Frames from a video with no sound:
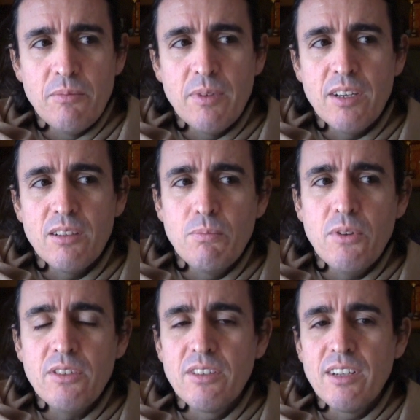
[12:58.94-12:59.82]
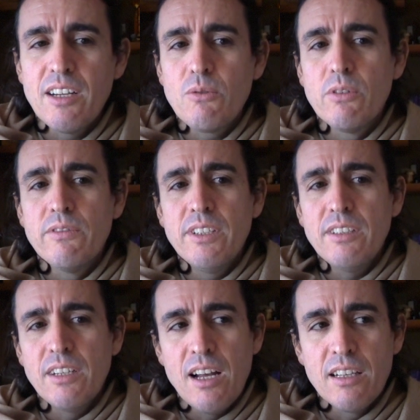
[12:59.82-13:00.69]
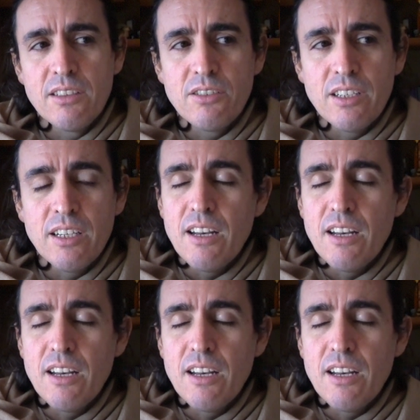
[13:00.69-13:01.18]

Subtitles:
Because books are not equivalent to knowledge. See,